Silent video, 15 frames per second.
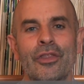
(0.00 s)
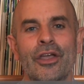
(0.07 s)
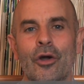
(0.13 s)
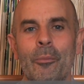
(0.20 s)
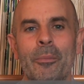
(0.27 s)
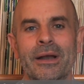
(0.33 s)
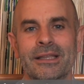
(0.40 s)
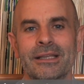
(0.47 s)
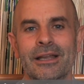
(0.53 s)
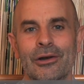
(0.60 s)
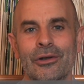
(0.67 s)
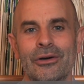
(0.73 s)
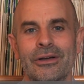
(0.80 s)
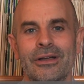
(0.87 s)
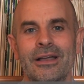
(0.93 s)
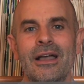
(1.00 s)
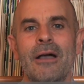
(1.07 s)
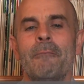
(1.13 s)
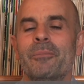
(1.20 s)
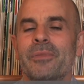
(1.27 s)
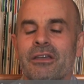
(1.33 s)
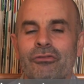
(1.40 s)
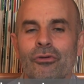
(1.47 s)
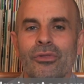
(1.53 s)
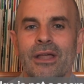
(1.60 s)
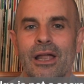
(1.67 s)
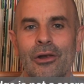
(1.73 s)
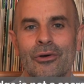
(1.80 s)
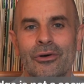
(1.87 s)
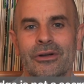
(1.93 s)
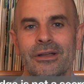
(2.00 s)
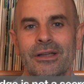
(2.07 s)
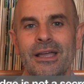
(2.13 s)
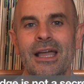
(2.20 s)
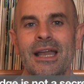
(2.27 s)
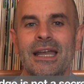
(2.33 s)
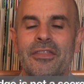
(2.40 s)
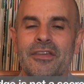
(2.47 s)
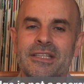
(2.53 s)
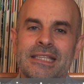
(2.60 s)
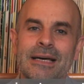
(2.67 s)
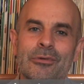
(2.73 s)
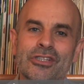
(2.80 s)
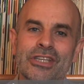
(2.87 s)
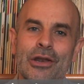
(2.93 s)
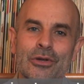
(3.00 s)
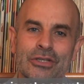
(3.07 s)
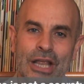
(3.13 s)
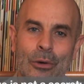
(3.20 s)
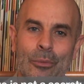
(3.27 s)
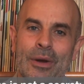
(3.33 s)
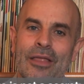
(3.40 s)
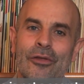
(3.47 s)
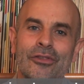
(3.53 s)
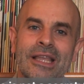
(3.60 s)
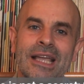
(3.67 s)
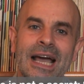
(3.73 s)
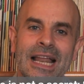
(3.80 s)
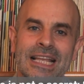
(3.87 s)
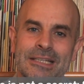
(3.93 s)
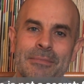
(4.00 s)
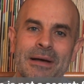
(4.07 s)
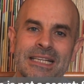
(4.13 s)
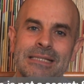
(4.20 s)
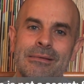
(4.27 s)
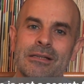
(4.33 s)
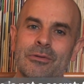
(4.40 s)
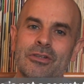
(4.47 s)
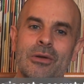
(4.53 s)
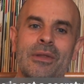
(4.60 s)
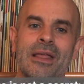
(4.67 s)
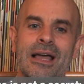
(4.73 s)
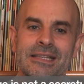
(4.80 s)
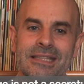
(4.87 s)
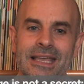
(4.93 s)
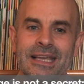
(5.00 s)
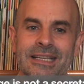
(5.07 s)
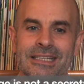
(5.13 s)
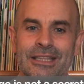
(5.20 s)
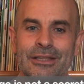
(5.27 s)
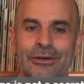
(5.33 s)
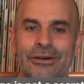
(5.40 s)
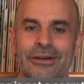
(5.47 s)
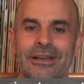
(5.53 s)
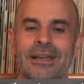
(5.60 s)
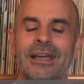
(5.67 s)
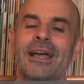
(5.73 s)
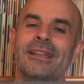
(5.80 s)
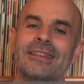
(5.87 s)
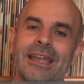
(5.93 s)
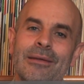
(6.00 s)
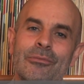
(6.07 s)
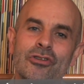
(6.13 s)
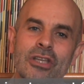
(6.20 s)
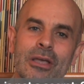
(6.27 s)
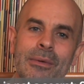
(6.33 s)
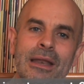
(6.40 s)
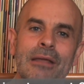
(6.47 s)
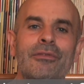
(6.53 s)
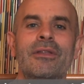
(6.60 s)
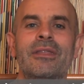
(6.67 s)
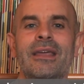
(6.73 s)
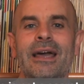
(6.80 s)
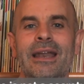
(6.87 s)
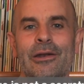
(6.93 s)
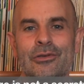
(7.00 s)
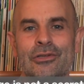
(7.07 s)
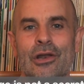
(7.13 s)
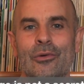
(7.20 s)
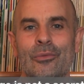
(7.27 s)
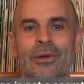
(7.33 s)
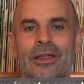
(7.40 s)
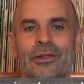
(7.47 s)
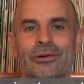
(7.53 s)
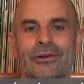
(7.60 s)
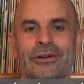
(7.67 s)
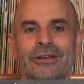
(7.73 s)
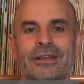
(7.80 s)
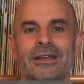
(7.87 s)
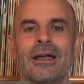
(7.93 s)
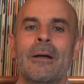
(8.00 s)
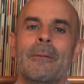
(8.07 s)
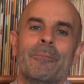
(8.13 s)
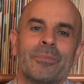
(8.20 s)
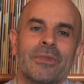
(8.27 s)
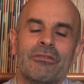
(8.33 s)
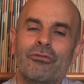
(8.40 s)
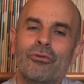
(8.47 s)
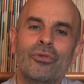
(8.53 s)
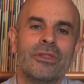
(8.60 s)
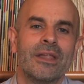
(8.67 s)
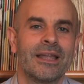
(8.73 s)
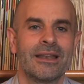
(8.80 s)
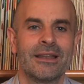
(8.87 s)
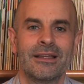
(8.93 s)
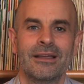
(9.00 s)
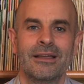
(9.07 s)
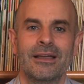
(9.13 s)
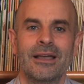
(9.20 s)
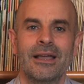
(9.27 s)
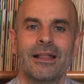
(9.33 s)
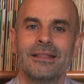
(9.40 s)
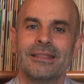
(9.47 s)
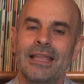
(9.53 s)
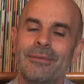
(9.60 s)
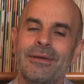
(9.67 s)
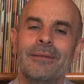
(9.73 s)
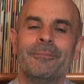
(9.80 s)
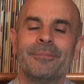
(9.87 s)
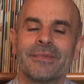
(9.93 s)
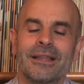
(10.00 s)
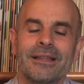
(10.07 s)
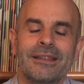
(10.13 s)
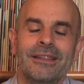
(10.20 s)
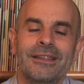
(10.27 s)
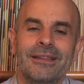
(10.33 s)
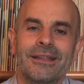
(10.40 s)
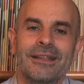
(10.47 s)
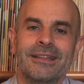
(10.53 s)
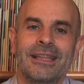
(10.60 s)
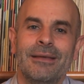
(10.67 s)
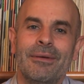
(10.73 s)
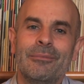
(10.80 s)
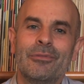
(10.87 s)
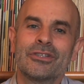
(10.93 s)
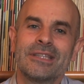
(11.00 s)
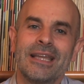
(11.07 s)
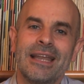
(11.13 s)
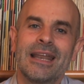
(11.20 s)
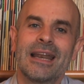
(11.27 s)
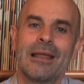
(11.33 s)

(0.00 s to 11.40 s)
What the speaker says: Your students should have all the possibilities for success. Do it for them. Spread the word. Our goal as teachers should be to make the future of education fairer than it is today.